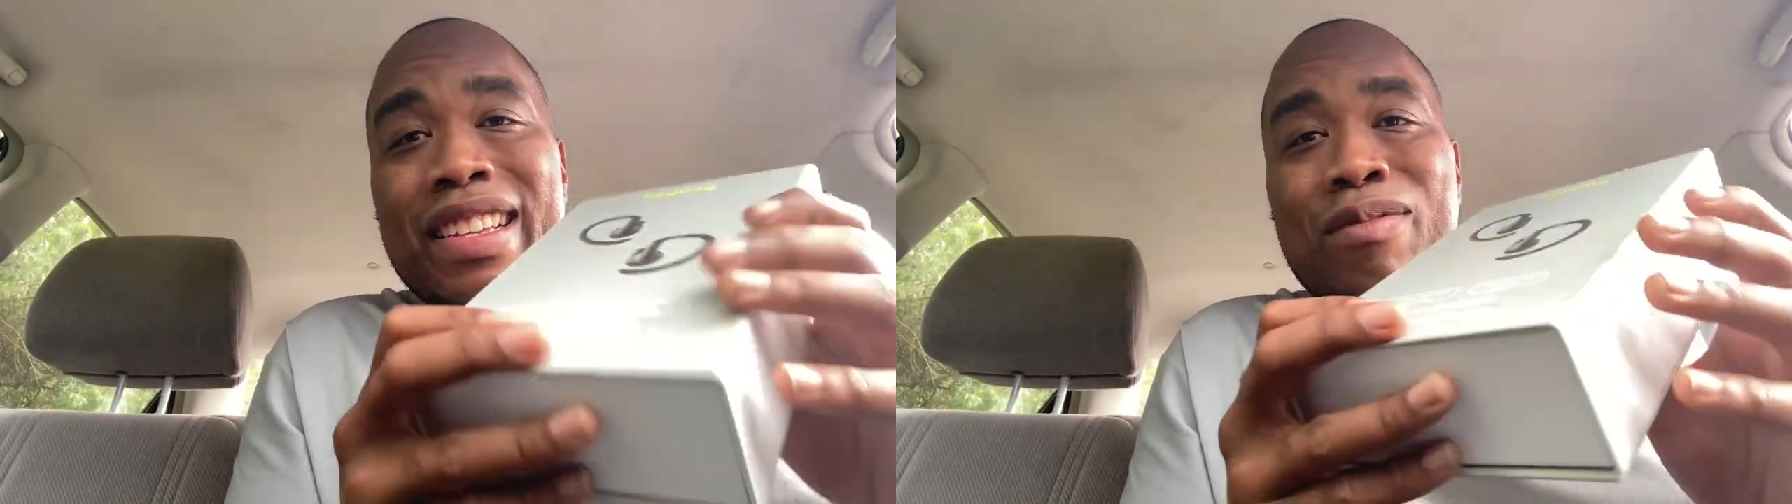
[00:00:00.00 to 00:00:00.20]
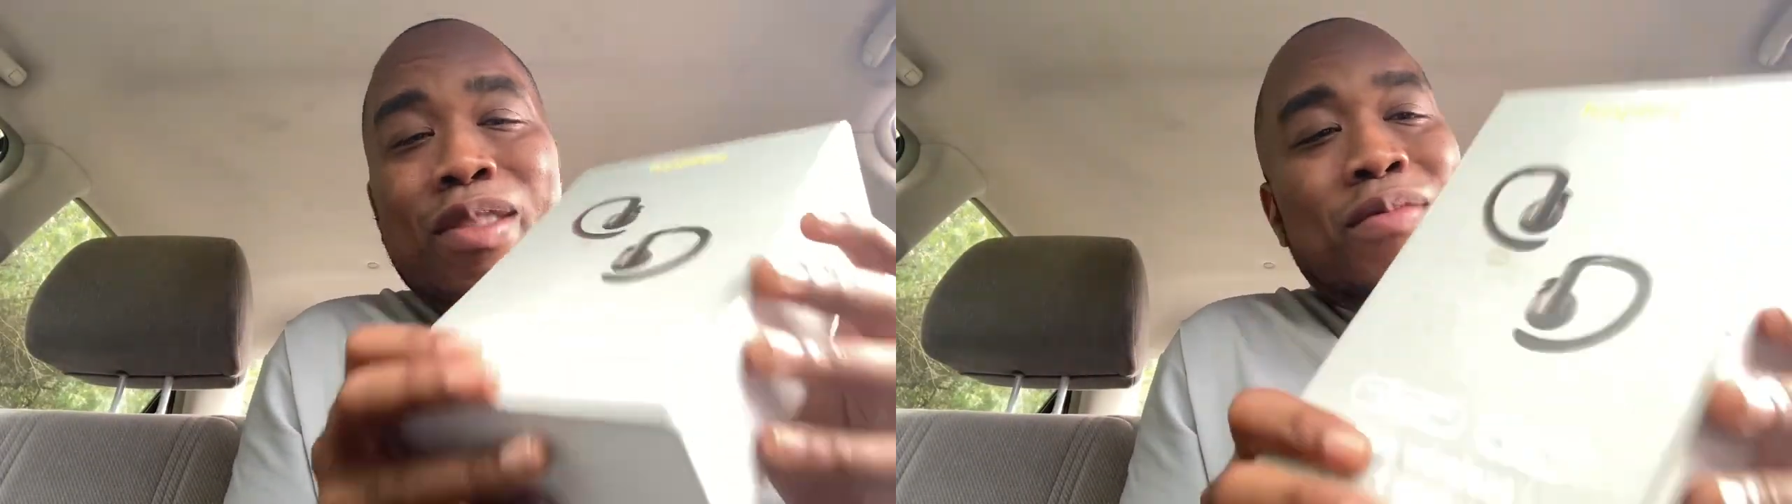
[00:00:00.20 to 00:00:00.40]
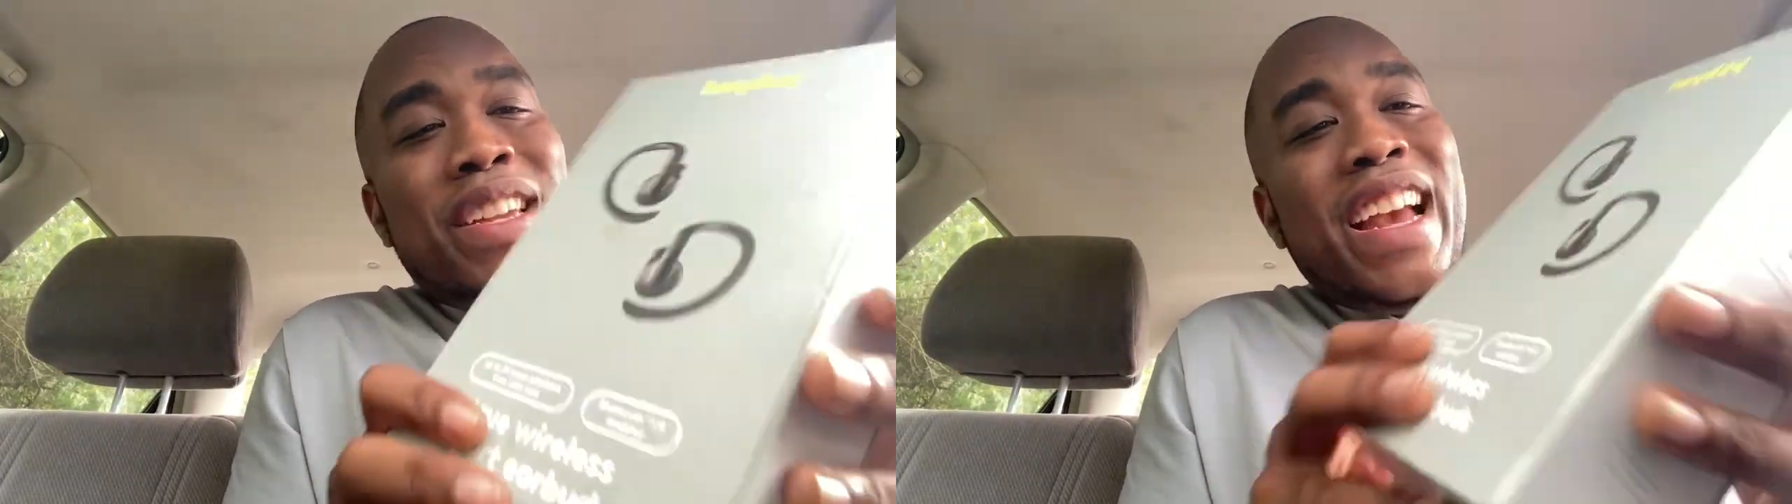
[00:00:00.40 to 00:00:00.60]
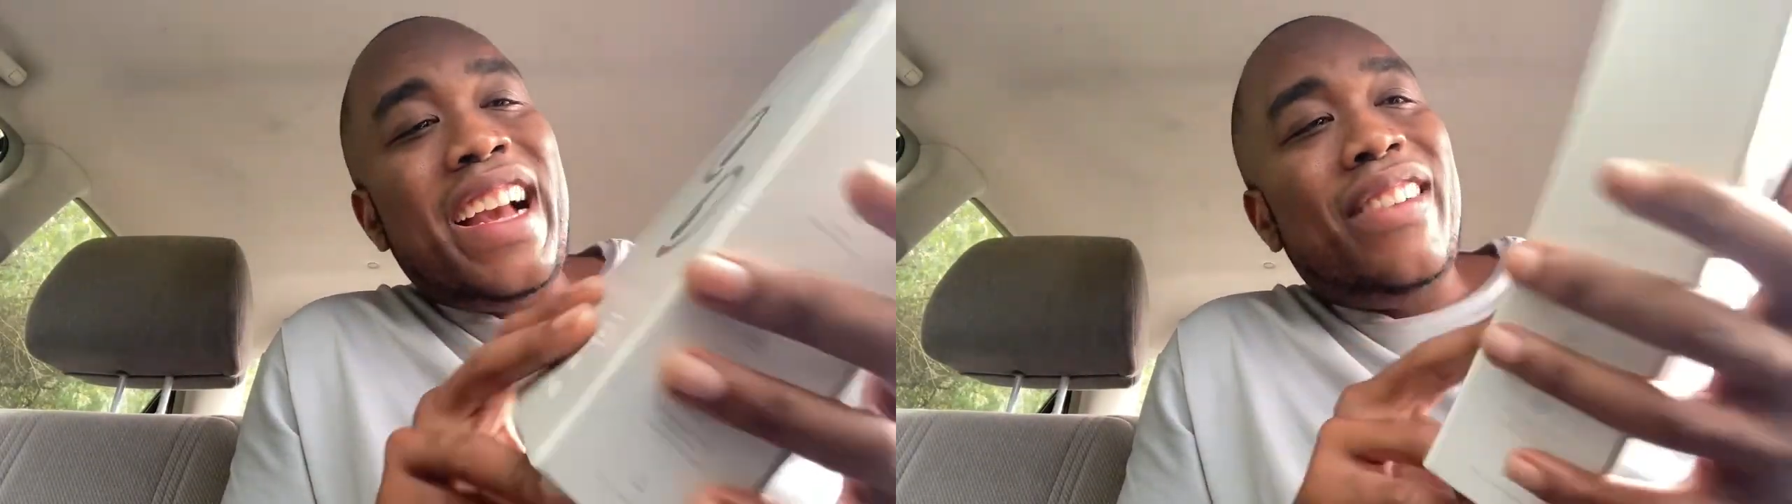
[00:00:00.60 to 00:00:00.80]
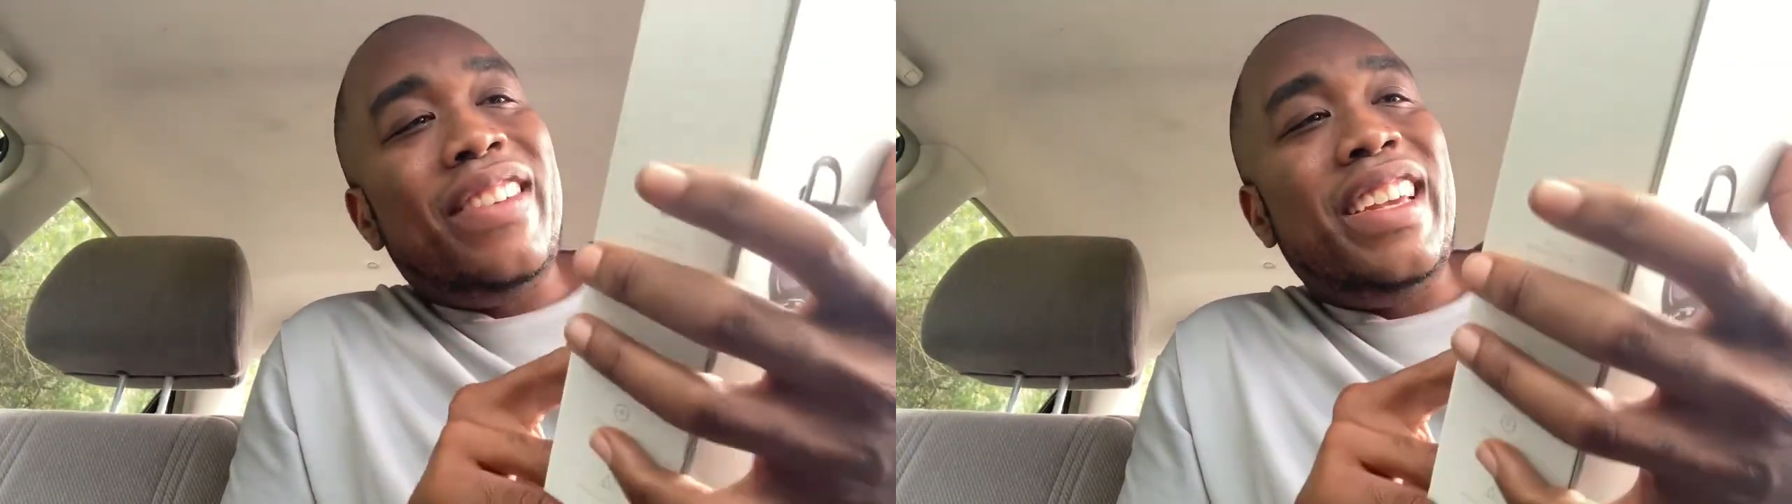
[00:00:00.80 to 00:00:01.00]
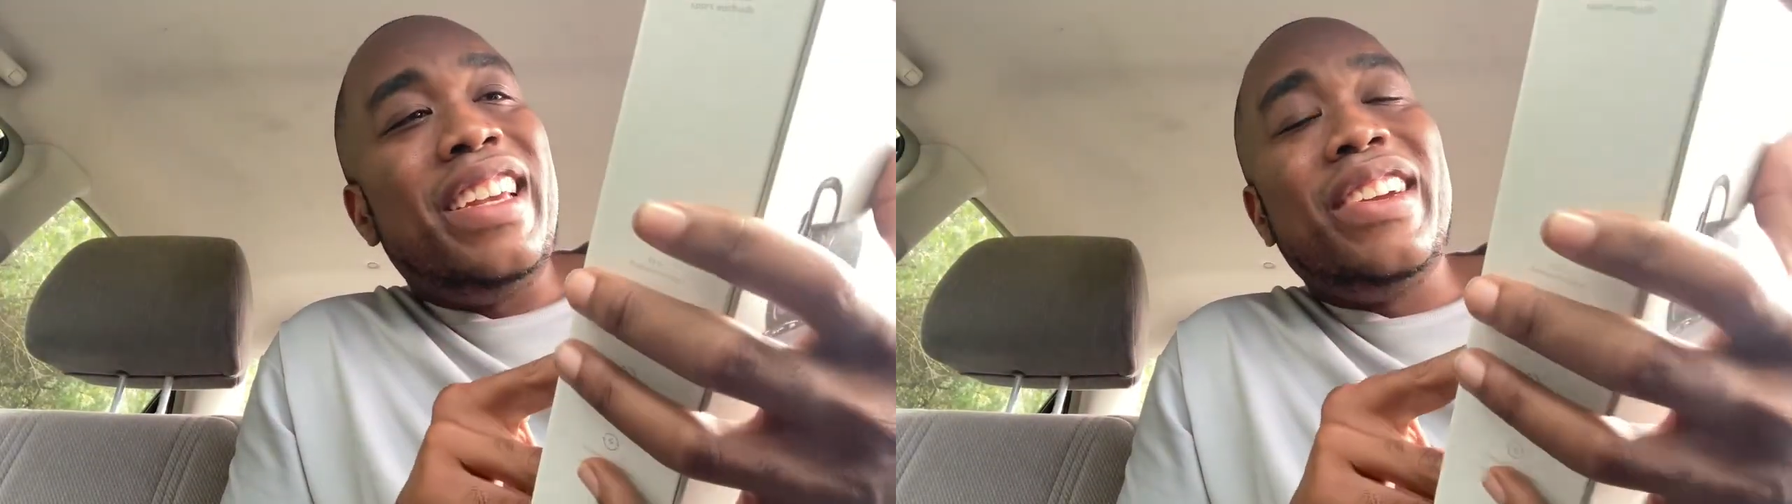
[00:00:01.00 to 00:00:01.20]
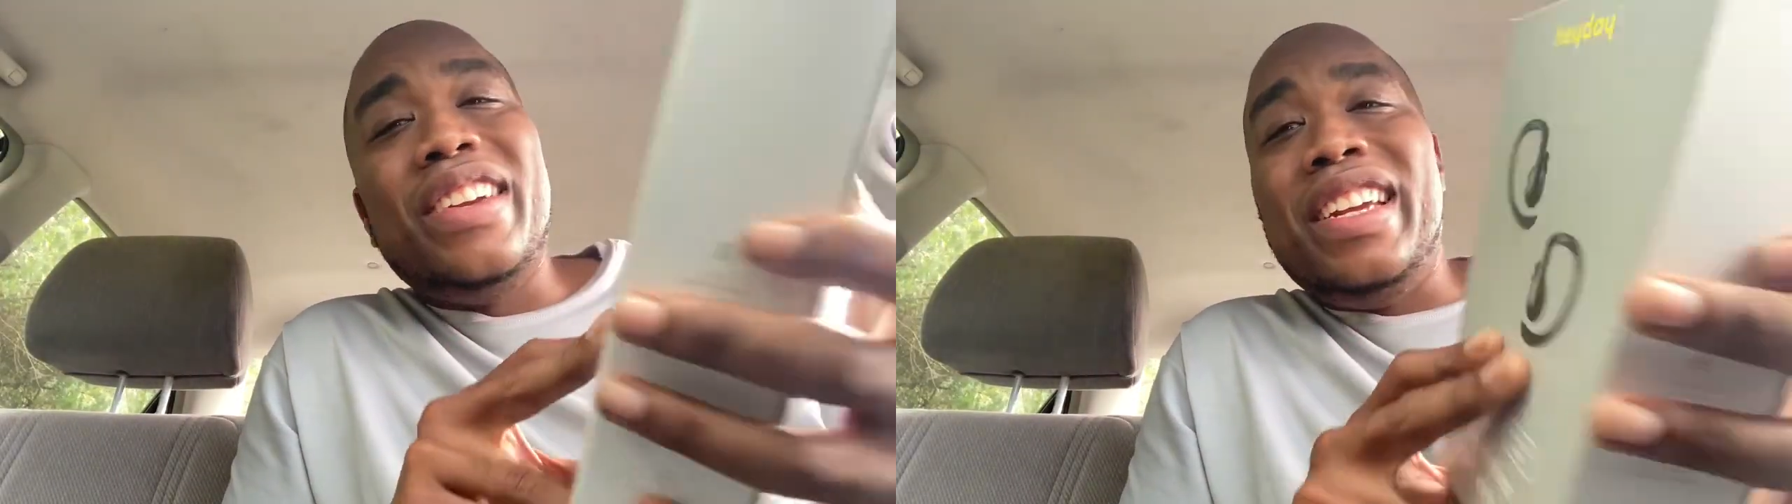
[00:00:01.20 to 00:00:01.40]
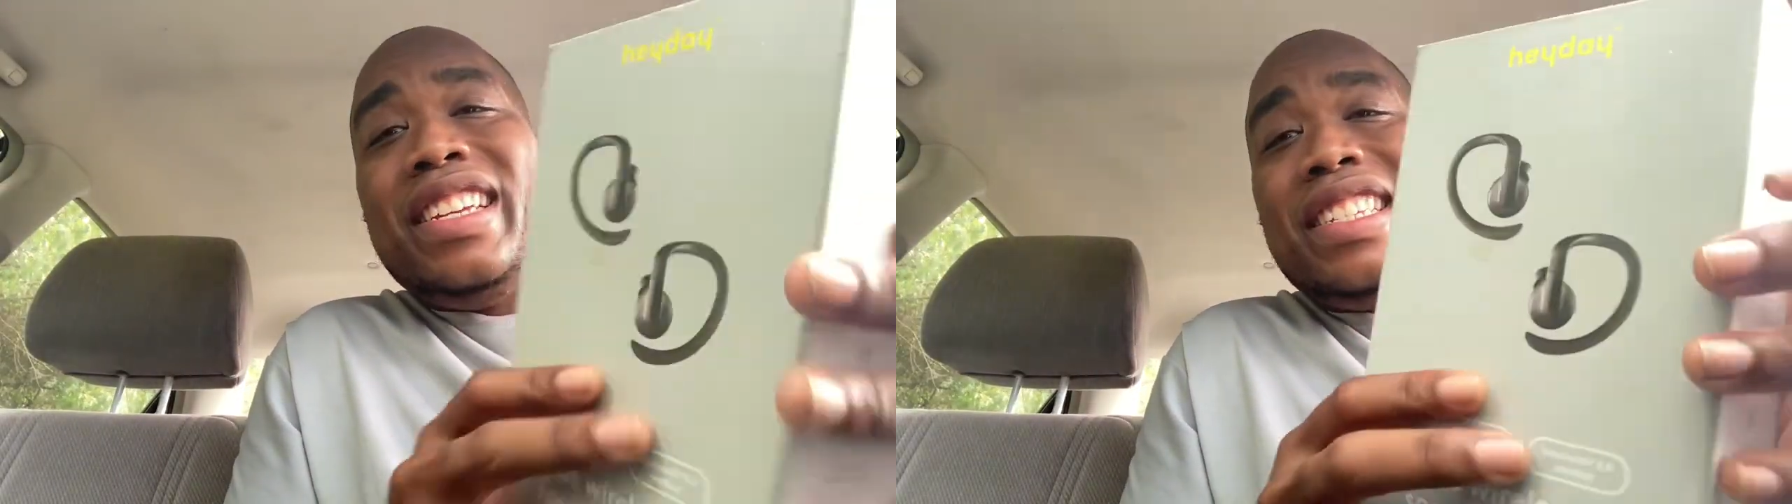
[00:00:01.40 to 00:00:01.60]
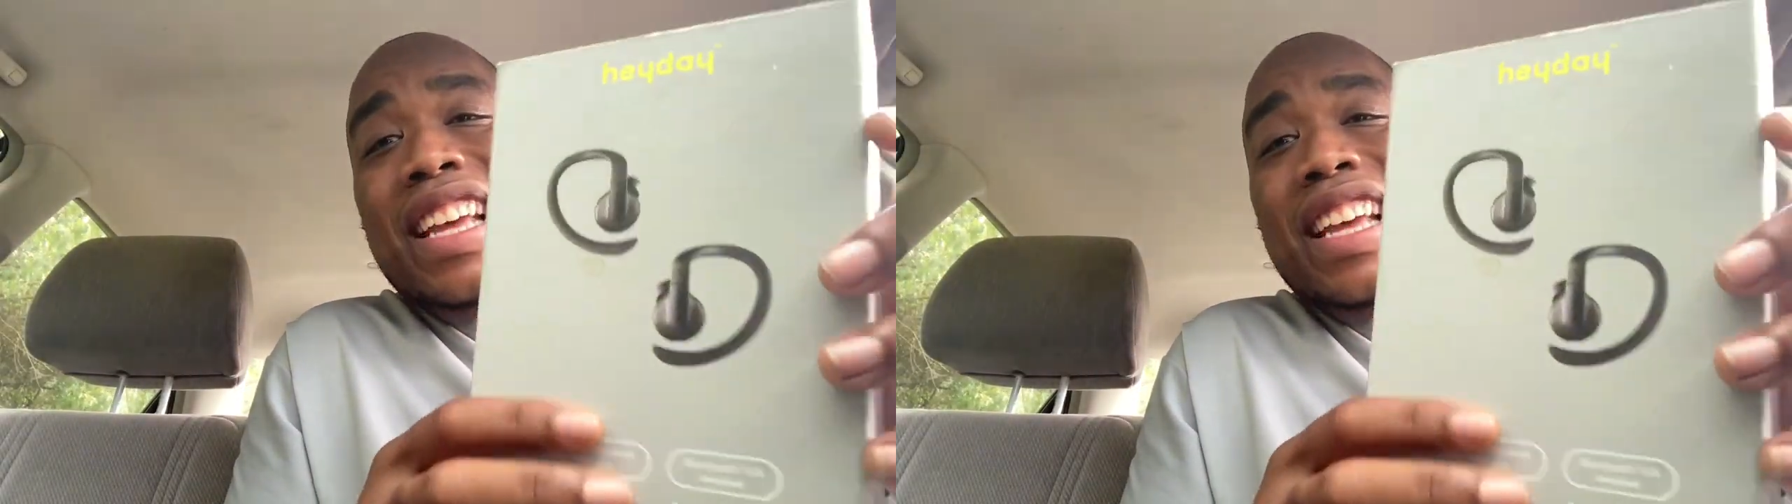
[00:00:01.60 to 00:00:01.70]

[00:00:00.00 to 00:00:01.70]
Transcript: what we have here is